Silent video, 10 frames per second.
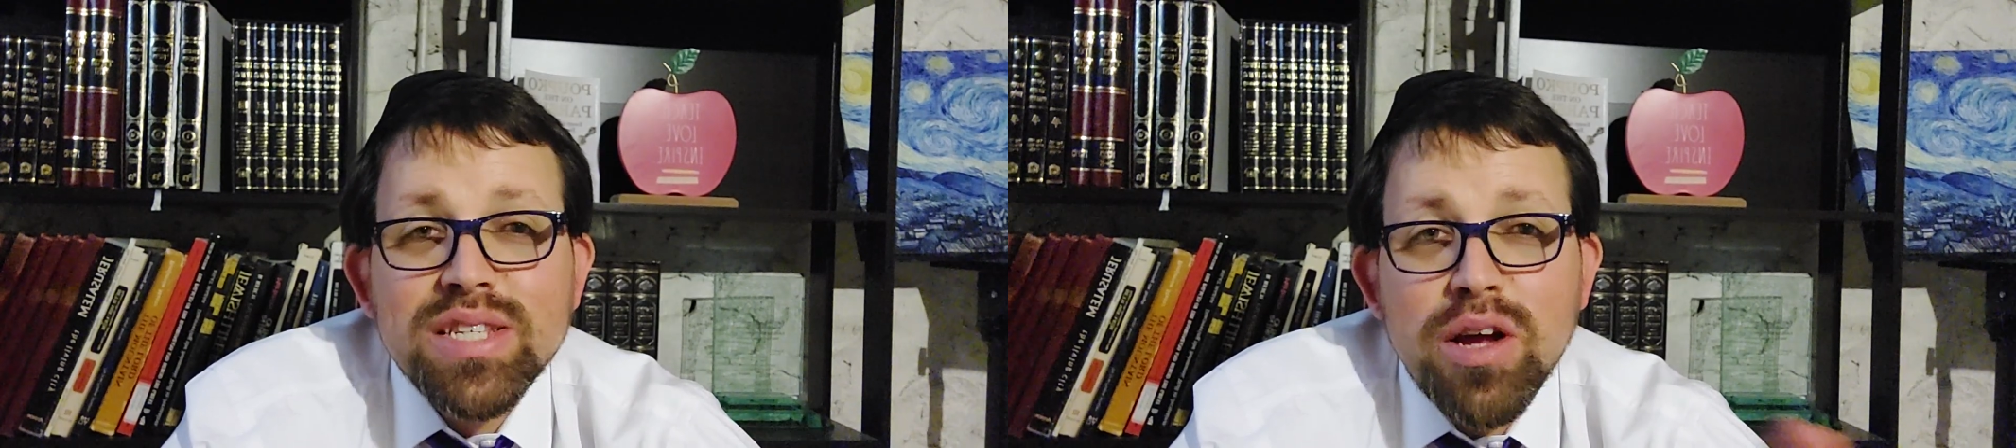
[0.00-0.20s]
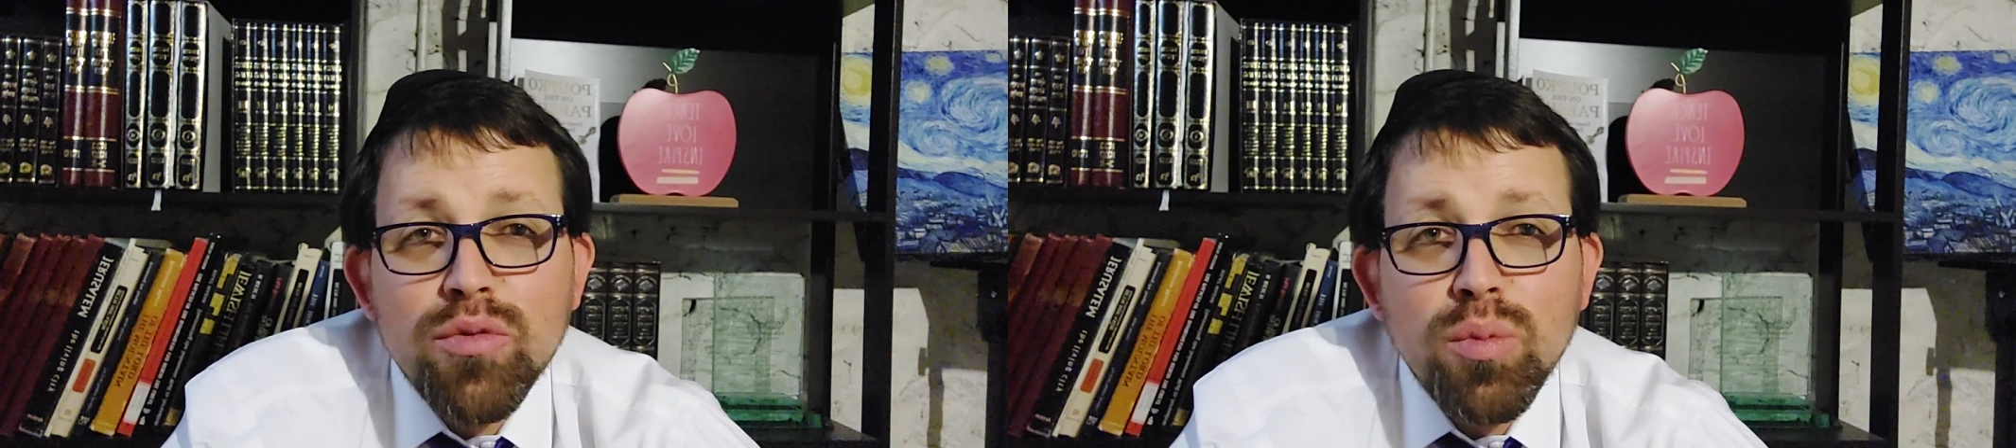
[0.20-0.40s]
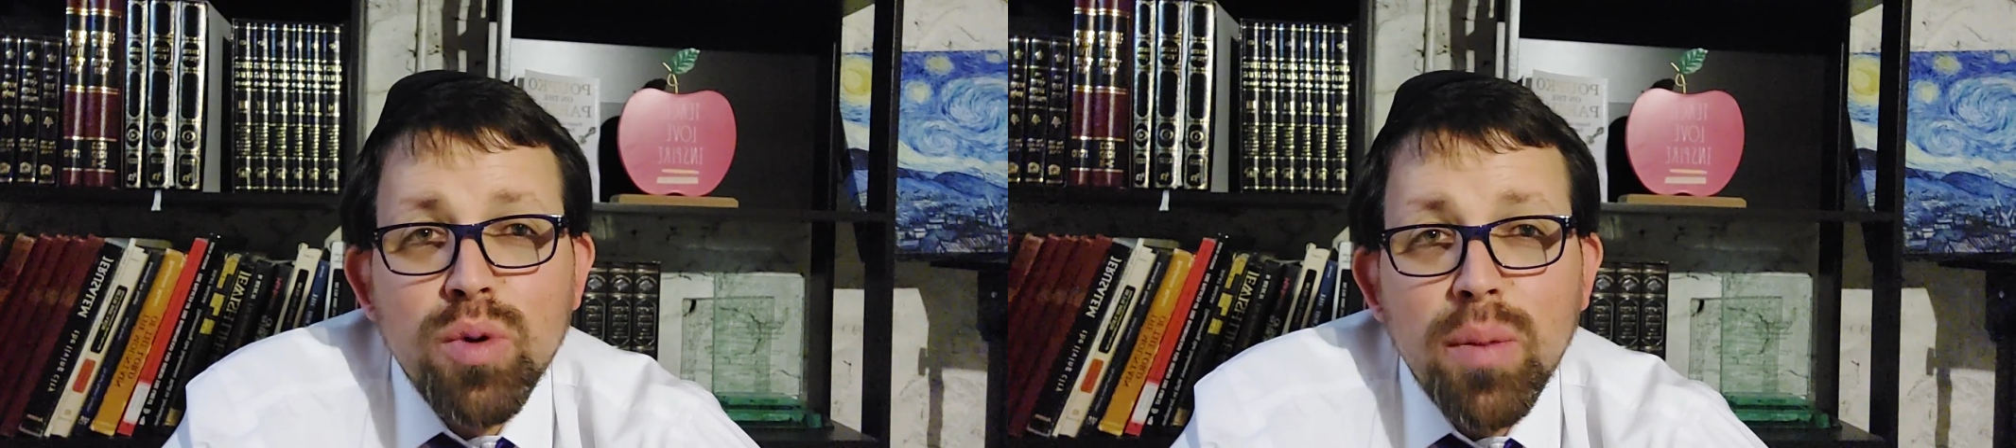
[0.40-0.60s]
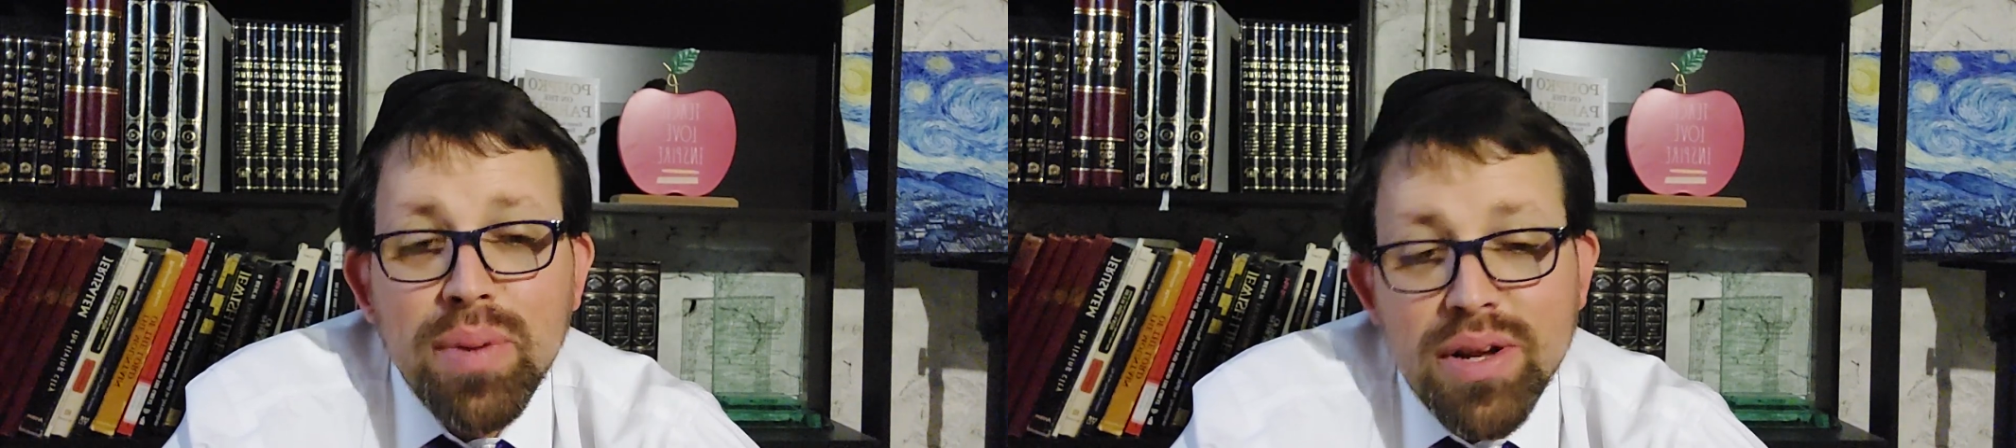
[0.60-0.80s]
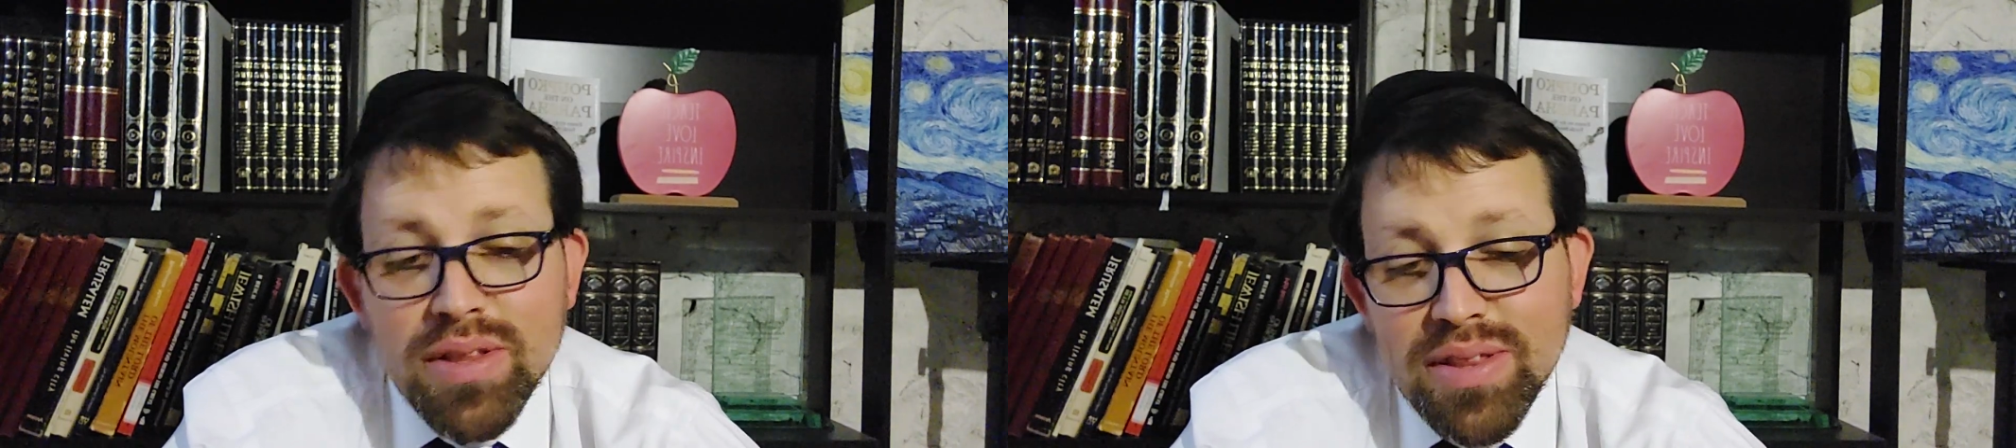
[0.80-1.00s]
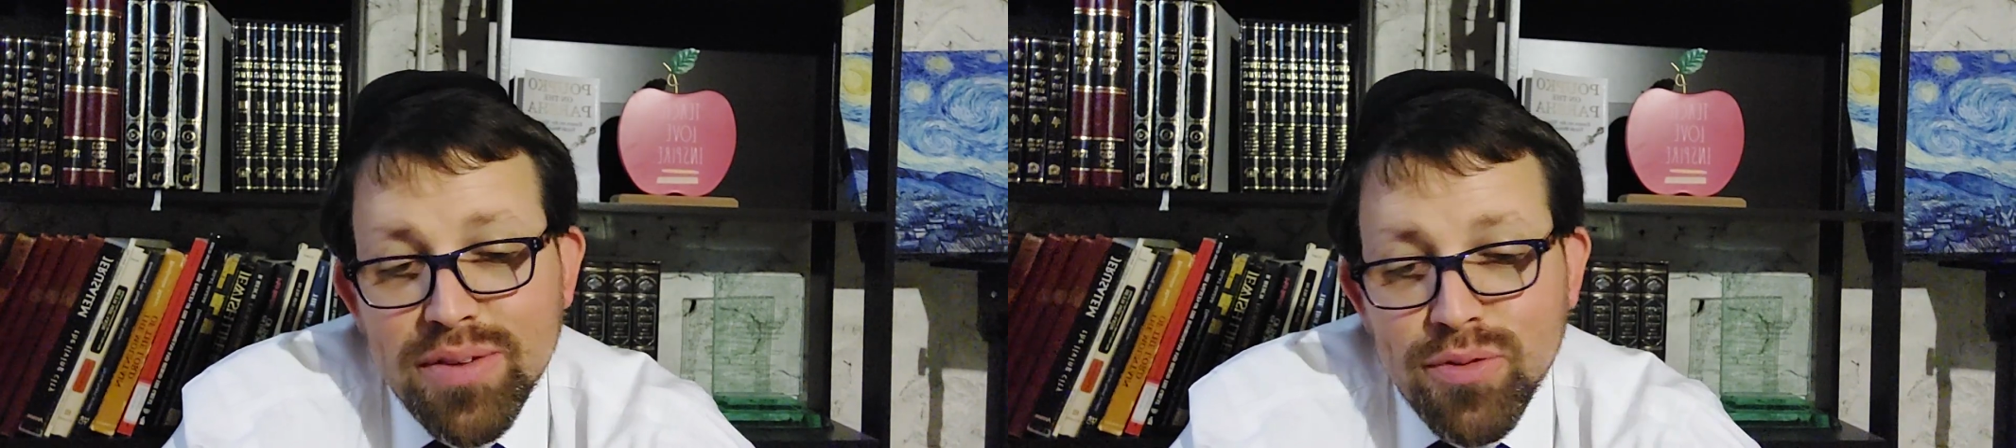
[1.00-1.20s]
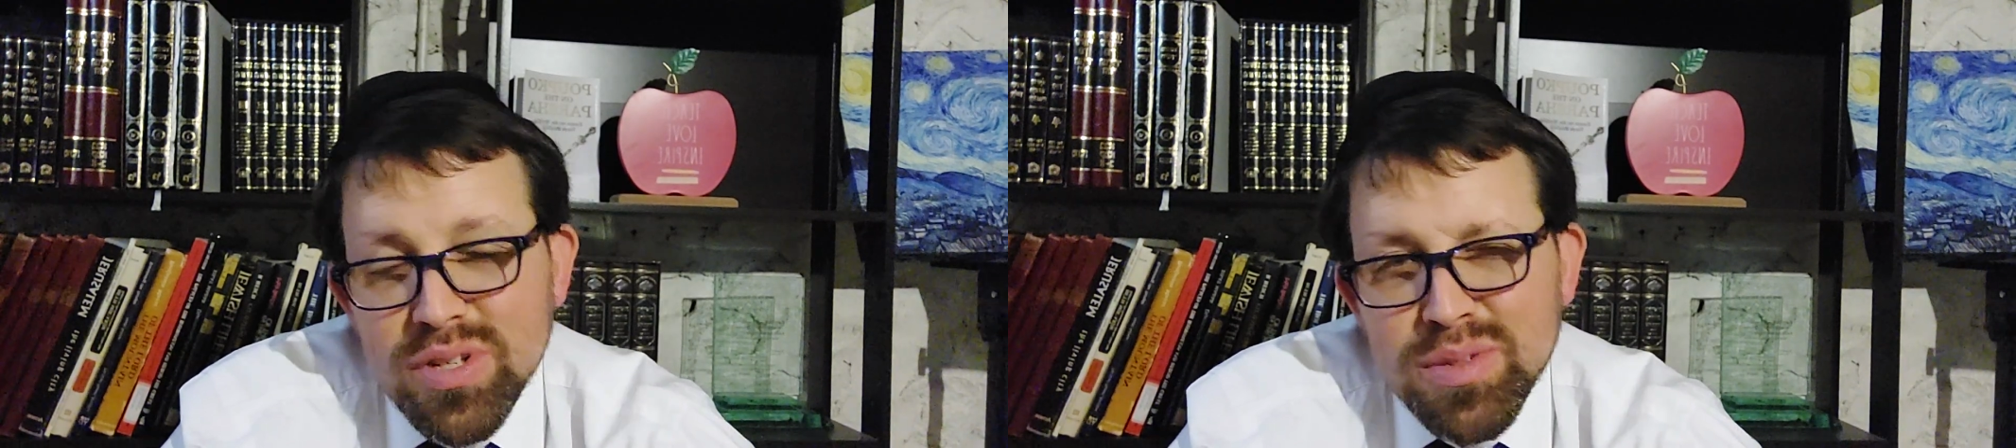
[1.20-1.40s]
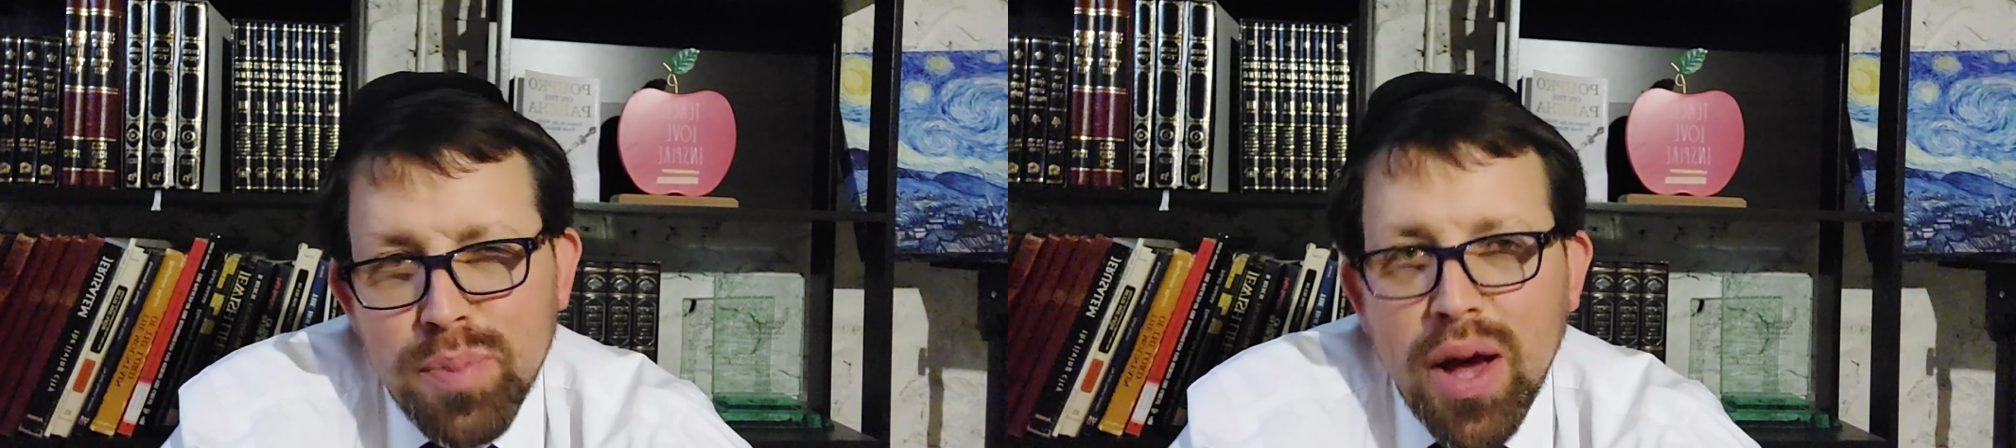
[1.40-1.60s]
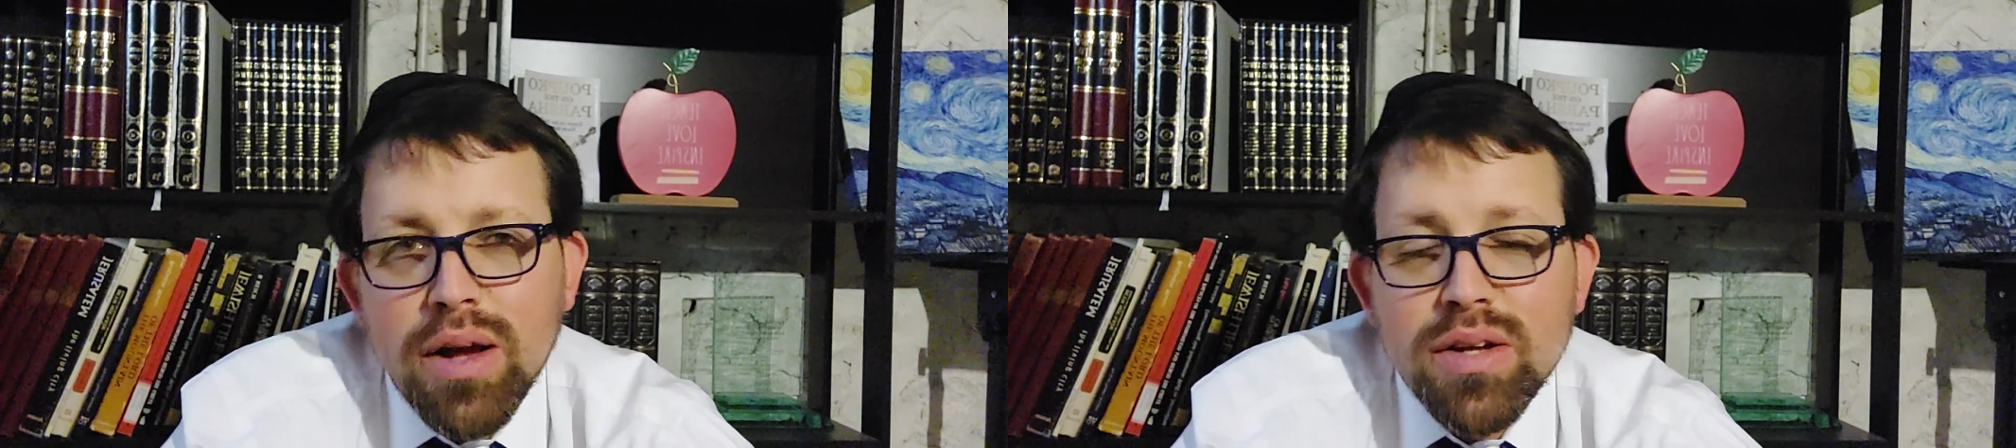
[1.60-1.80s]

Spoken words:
styrofoam cup in a different spot,